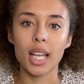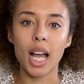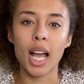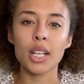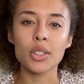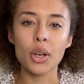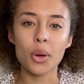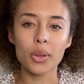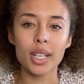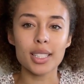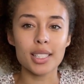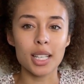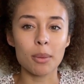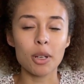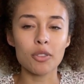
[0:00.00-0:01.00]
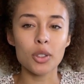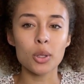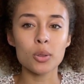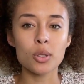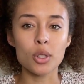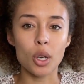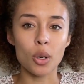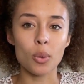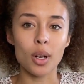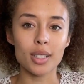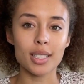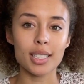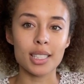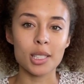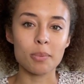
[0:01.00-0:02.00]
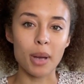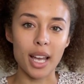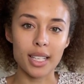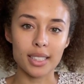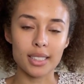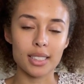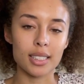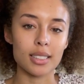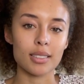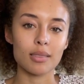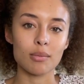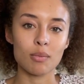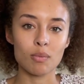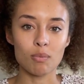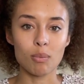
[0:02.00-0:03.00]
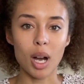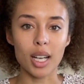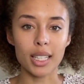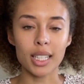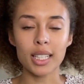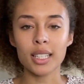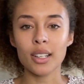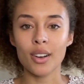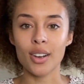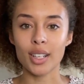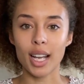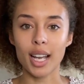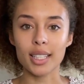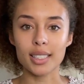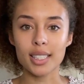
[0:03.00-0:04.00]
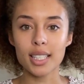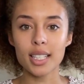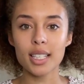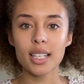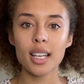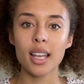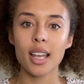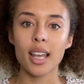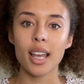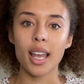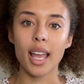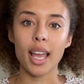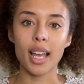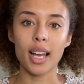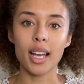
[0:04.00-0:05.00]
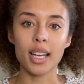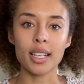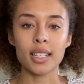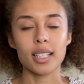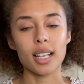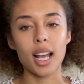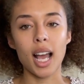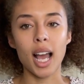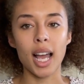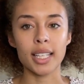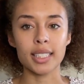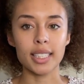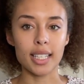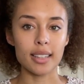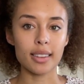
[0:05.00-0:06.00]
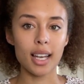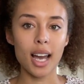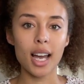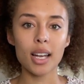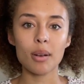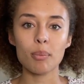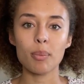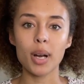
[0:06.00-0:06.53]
I know that some of you don't want to spend money on Etsy, and I get that,